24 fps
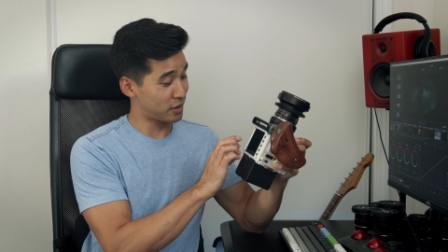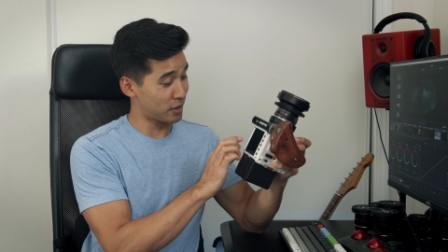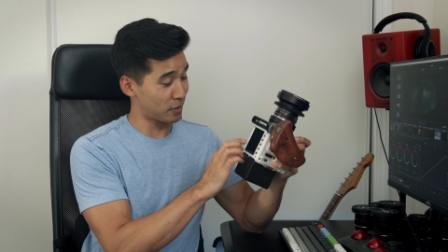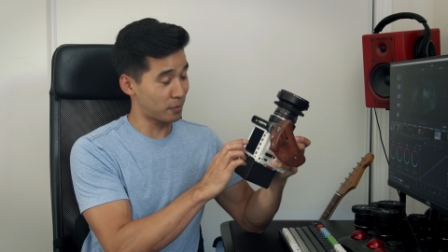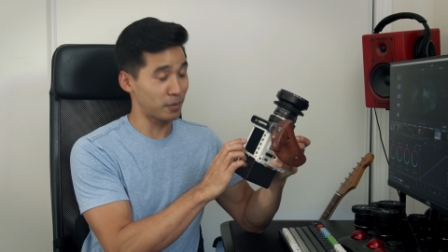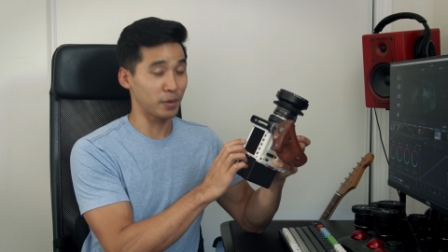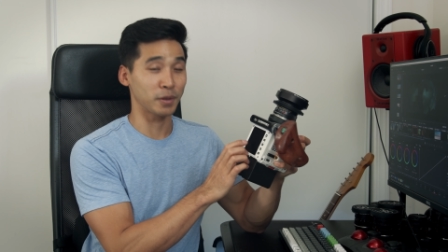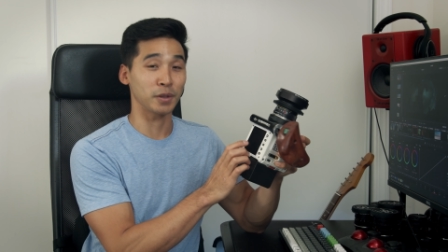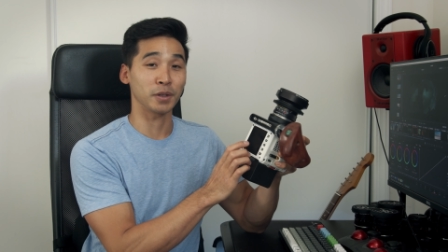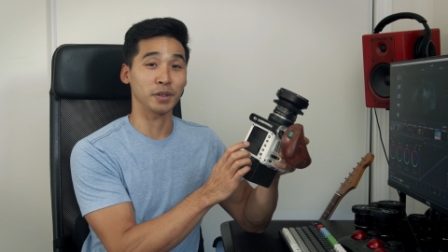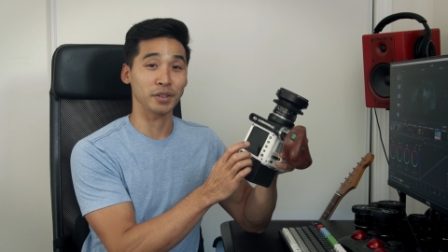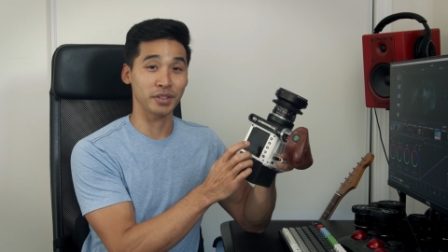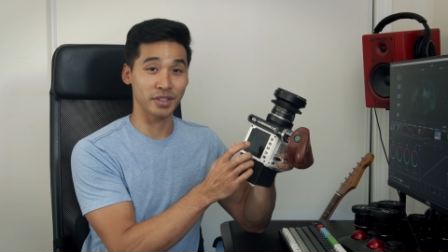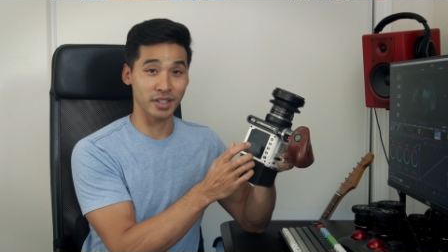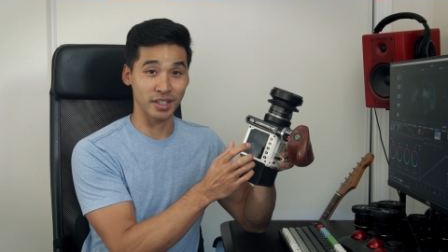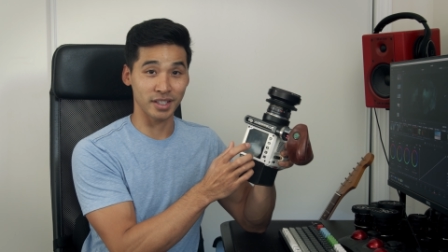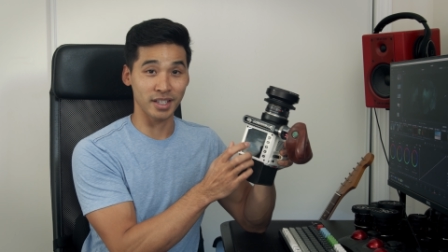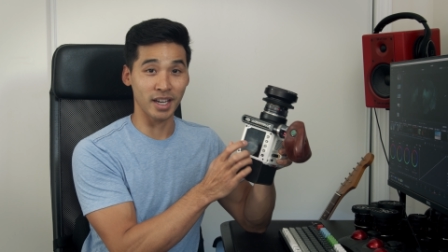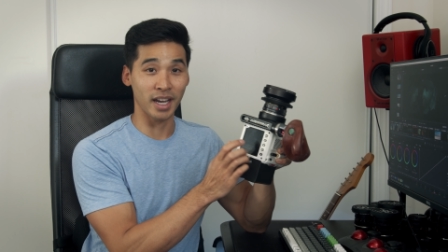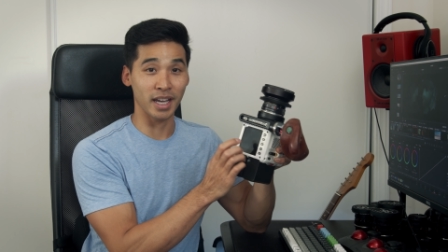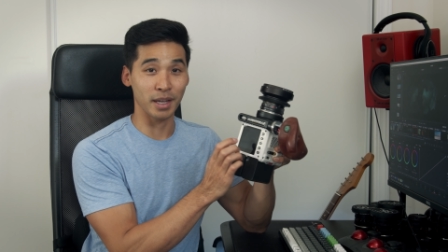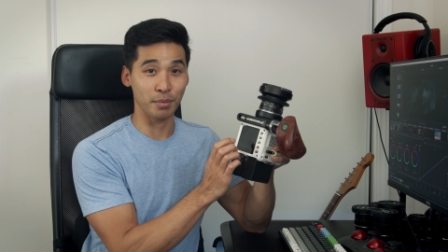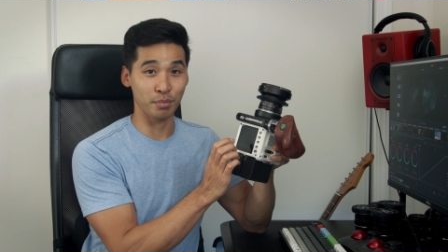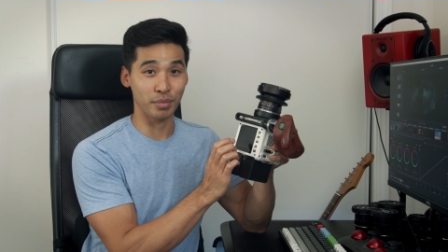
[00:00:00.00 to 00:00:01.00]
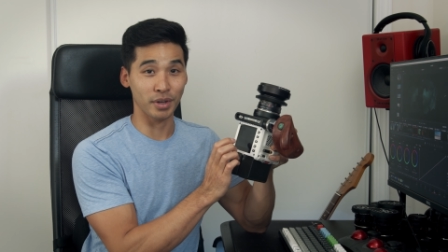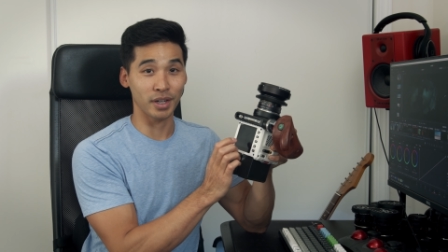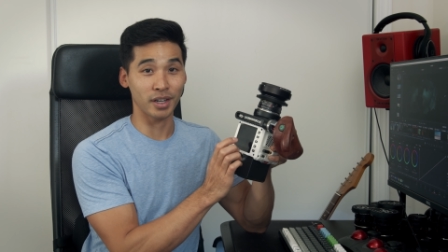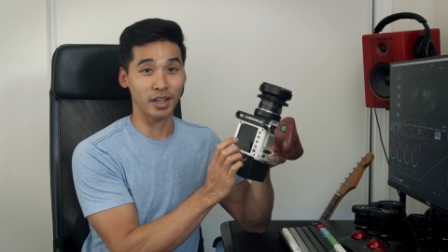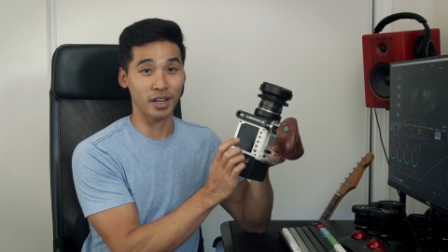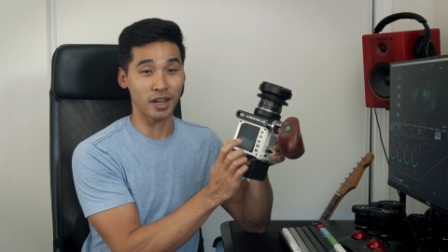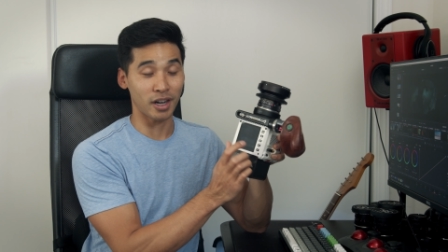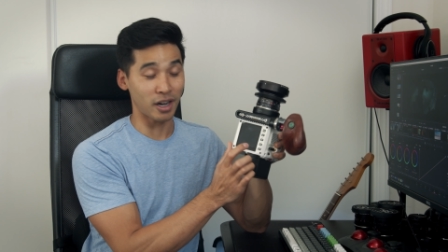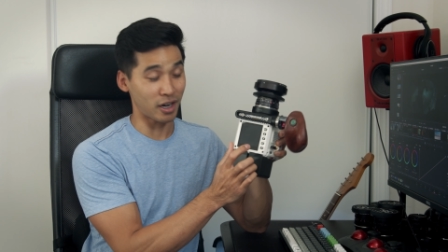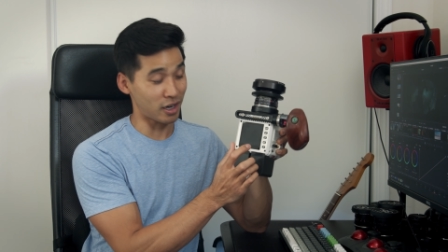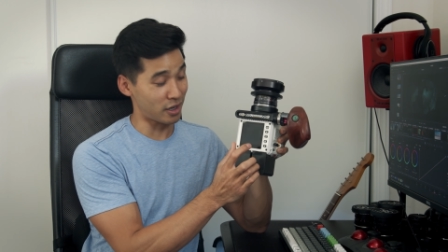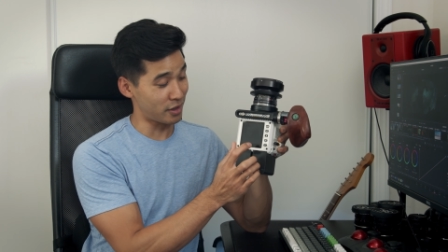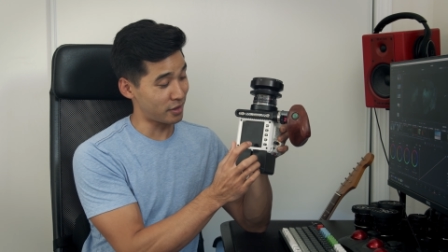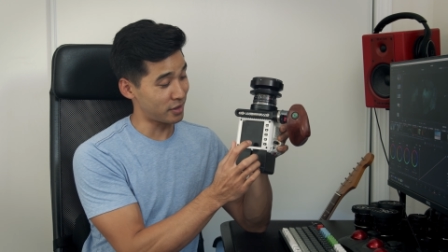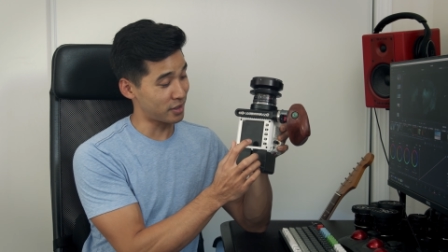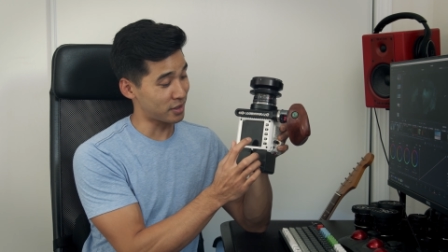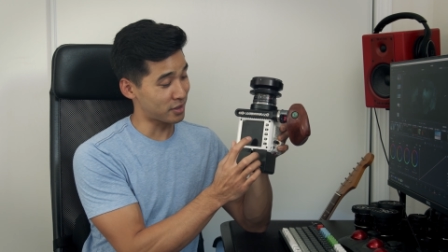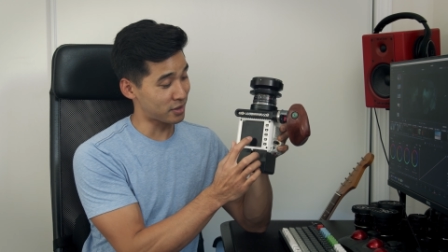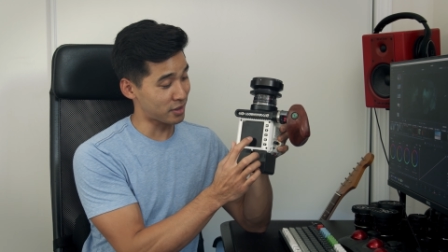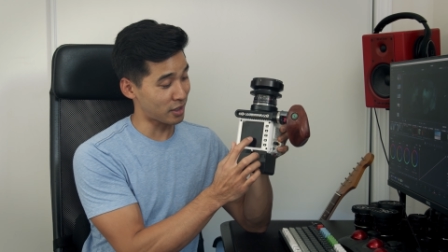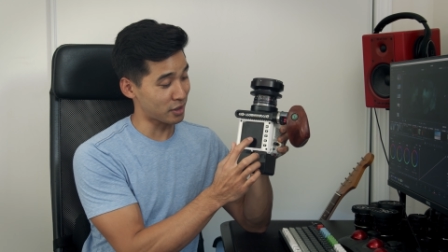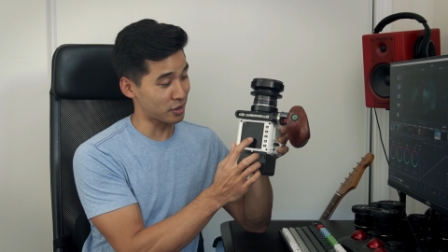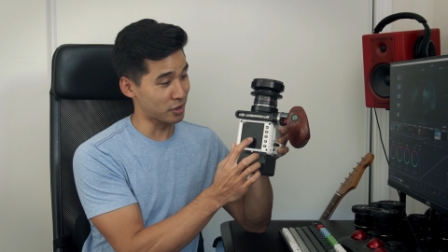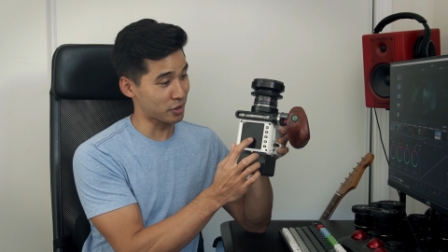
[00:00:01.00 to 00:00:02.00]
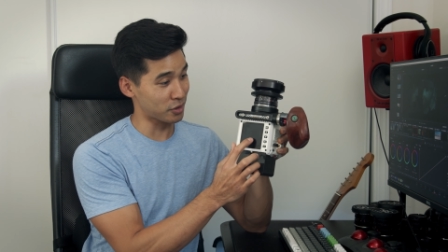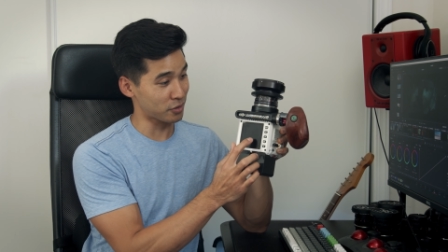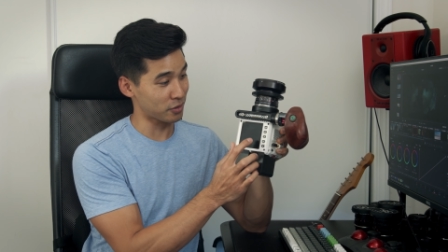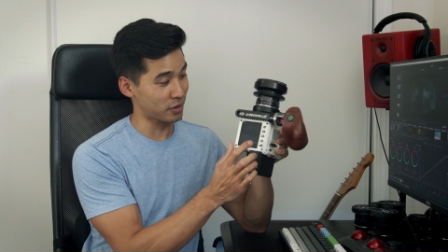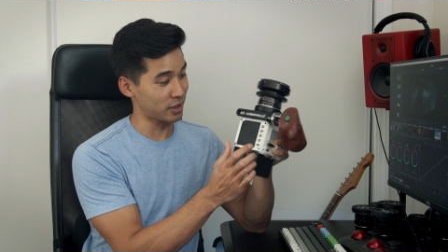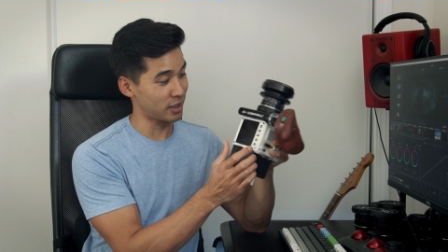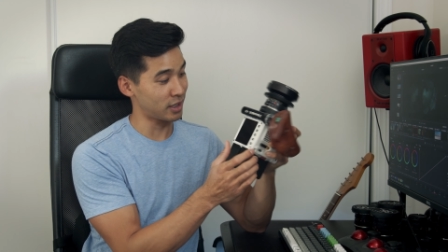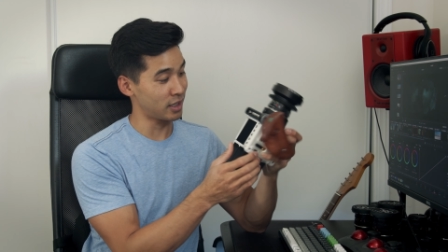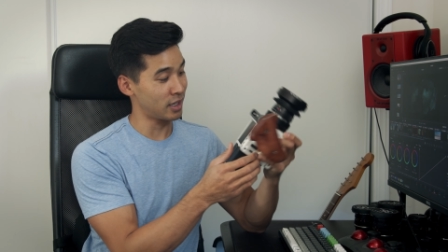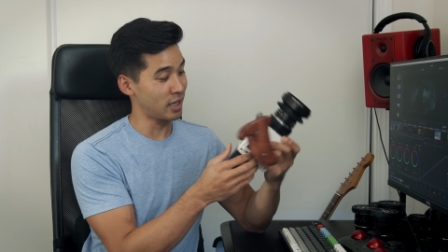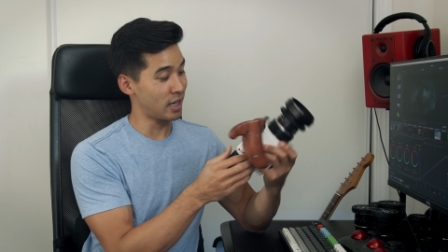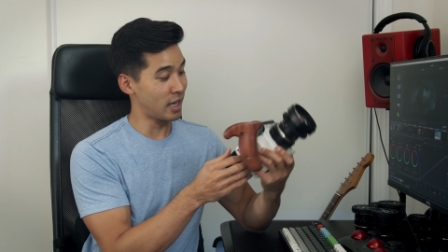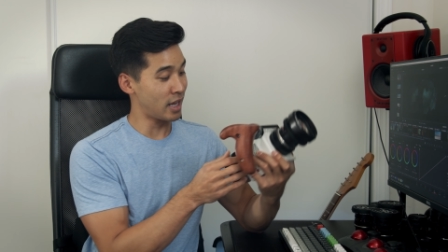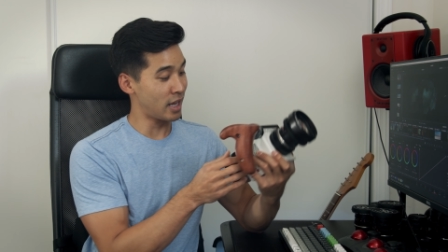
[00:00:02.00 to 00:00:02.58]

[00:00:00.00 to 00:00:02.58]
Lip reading: difficult to type on this touchscreen,